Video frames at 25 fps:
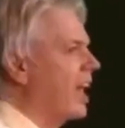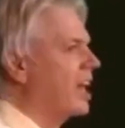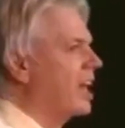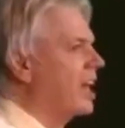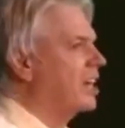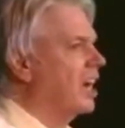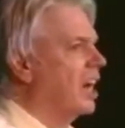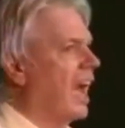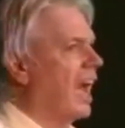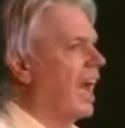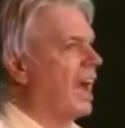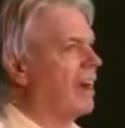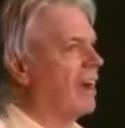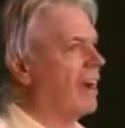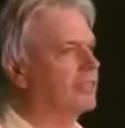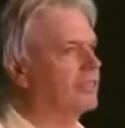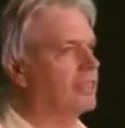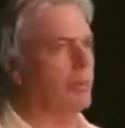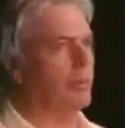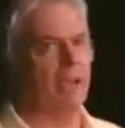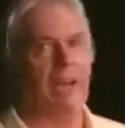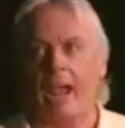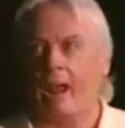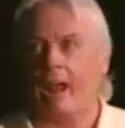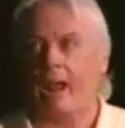going to have to
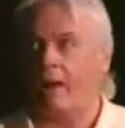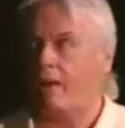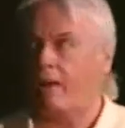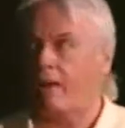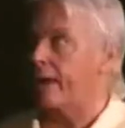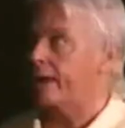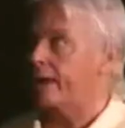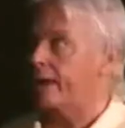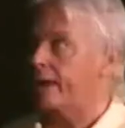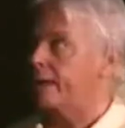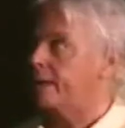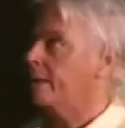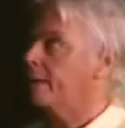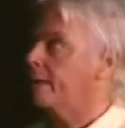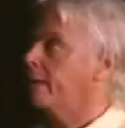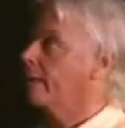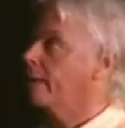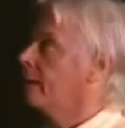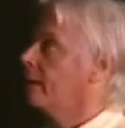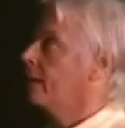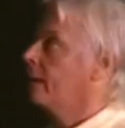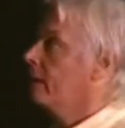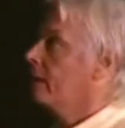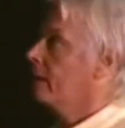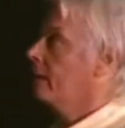inherit.
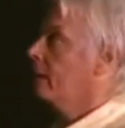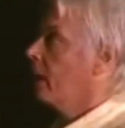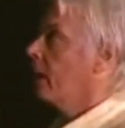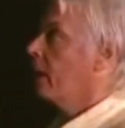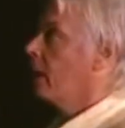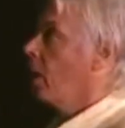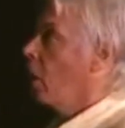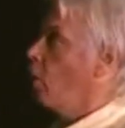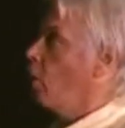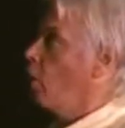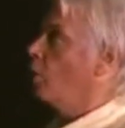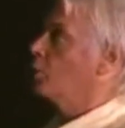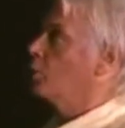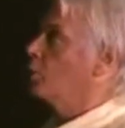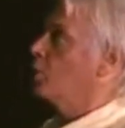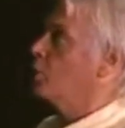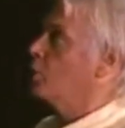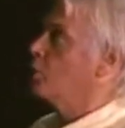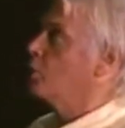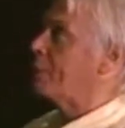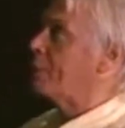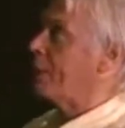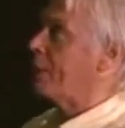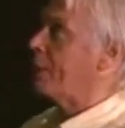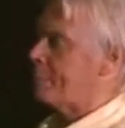All you
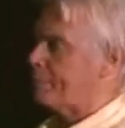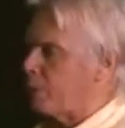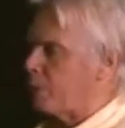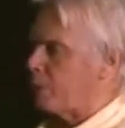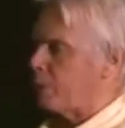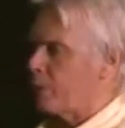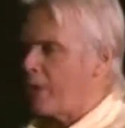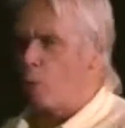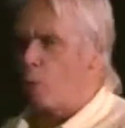people that